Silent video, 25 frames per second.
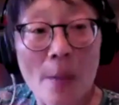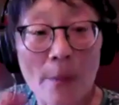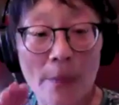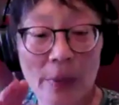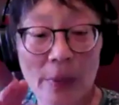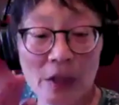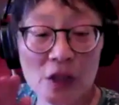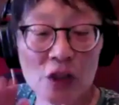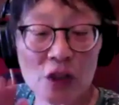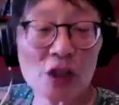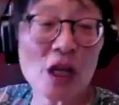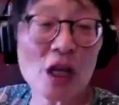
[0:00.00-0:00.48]

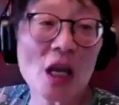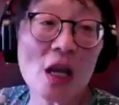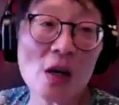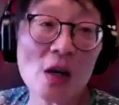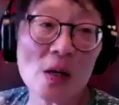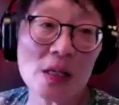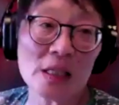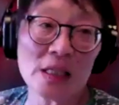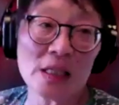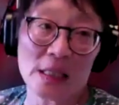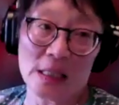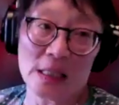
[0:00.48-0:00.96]
but
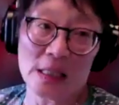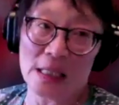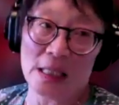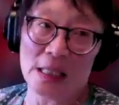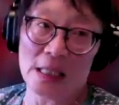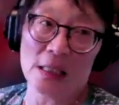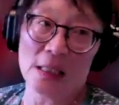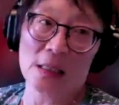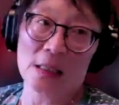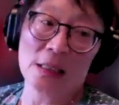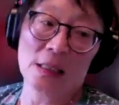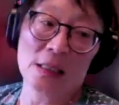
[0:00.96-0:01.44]

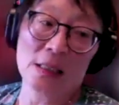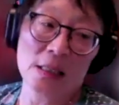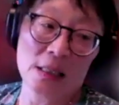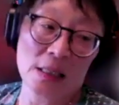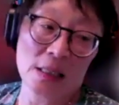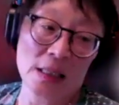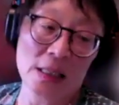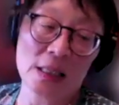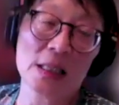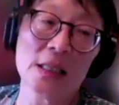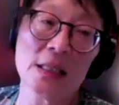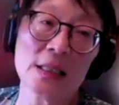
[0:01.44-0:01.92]
charity
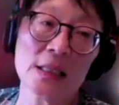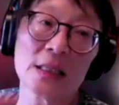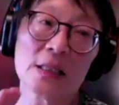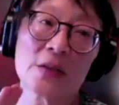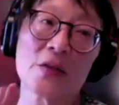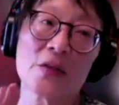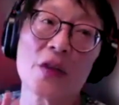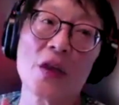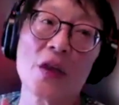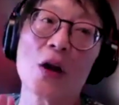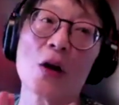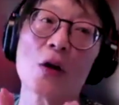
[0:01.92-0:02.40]

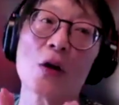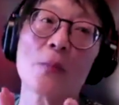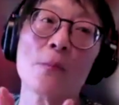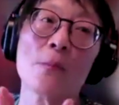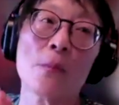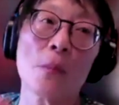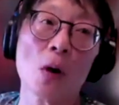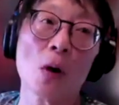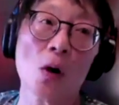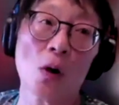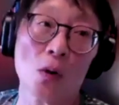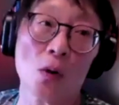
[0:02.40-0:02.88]
is their
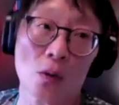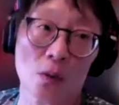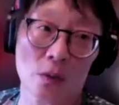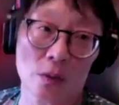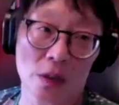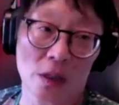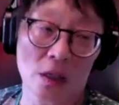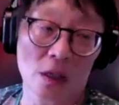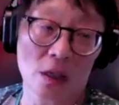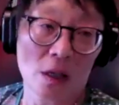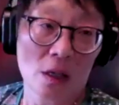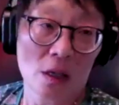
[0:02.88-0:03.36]

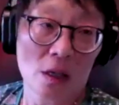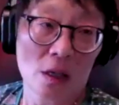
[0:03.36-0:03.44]
mode